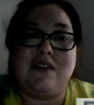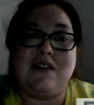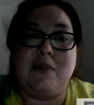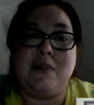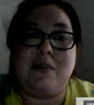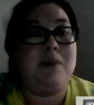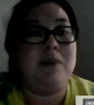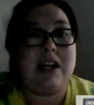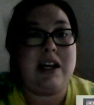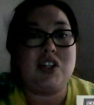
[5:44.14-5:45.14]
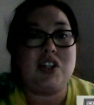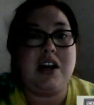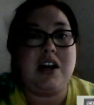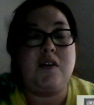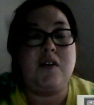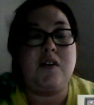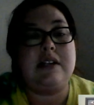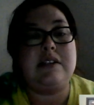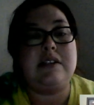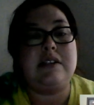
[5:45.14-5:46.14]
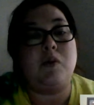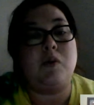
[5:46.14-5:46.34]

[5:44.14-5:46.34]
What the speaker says: of the population who needs a more